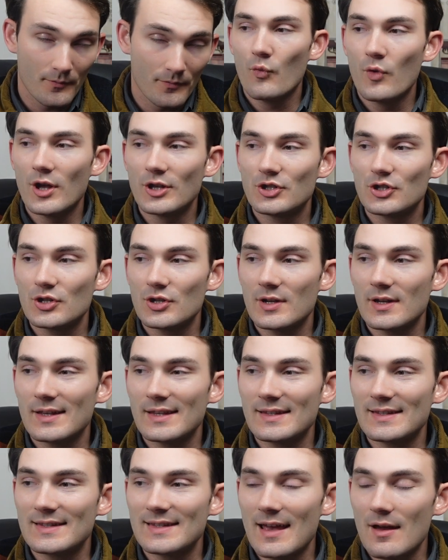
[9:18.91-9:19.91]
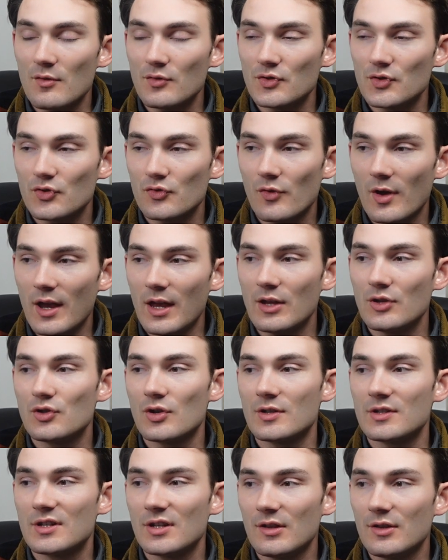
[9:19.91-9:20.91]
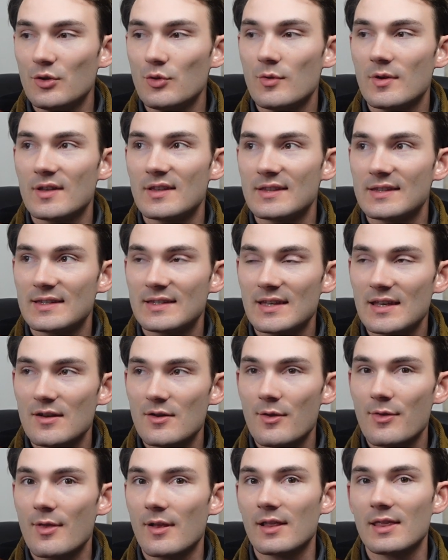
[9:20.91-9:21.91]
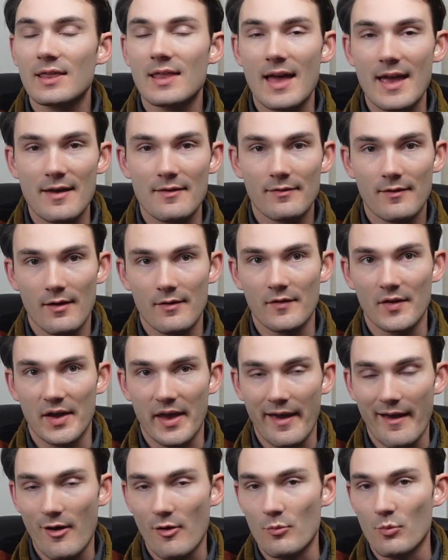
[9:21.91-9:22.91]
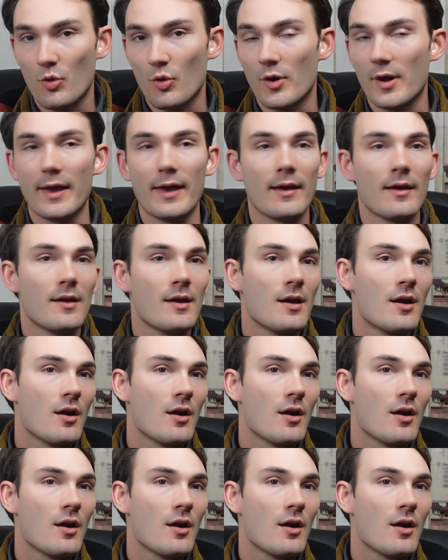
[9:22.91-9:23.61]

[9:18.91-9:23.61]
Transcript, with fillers: which sounds strange until you consider the life of a cowboy